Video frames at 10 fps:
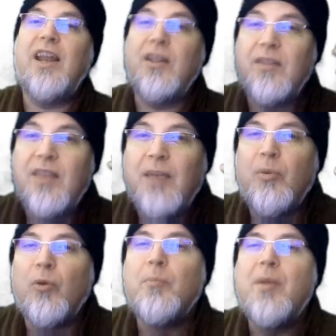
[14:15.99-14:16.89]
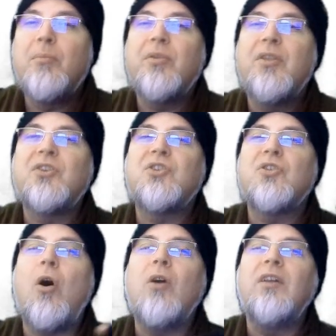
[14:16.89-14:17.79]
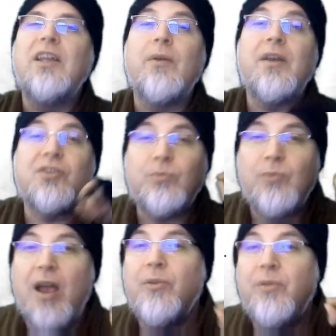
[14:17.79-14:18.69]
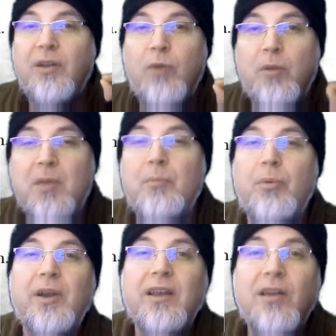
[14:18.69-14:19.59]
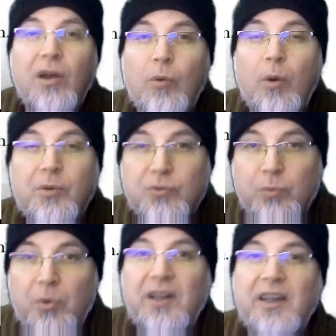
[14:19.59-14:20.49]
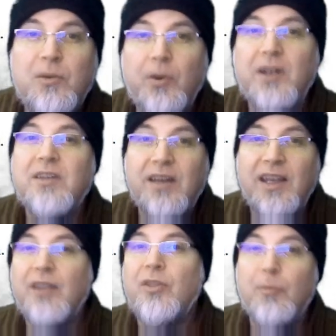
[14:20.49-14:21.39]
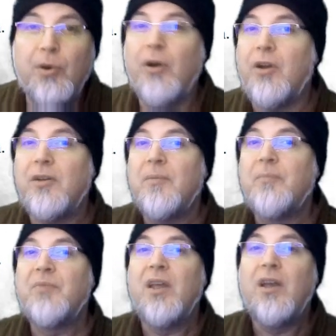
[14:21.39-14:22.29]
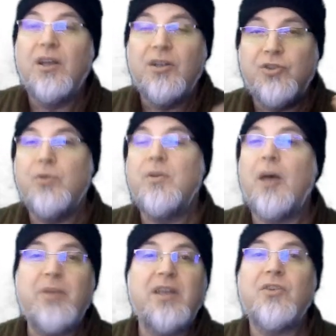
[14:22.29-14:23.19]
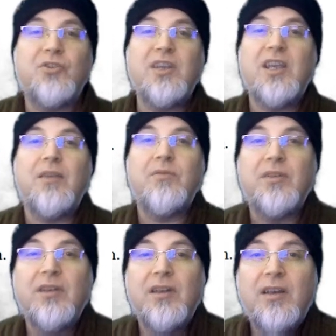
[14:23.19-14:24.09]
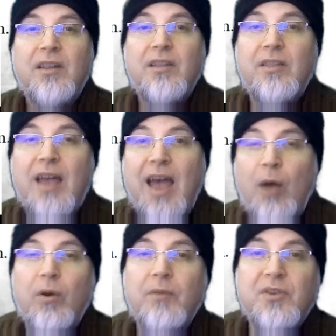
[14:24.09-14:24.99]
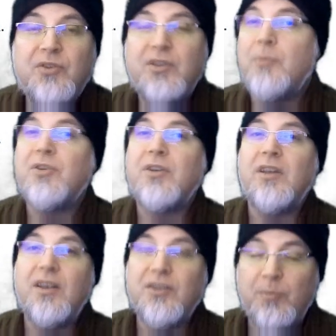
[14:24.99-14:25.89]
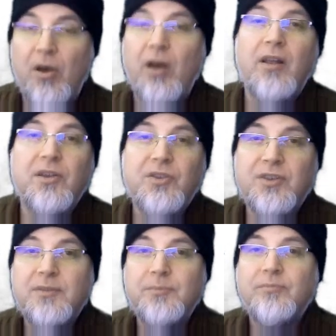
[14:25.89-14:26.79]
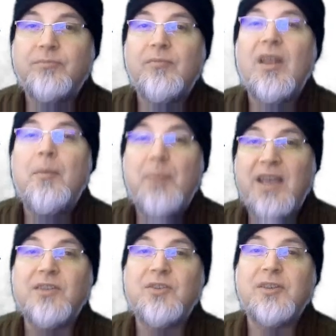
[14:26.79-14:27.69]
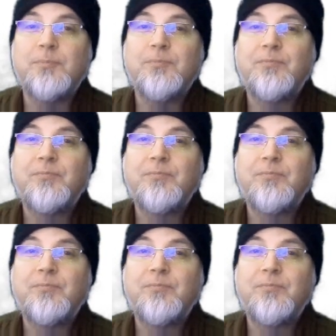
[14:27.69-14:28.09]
And it, they remembered the song lyrics rather than remembering what was really written in the book. Do not be deceived. The hour of deception is upon us. Peace.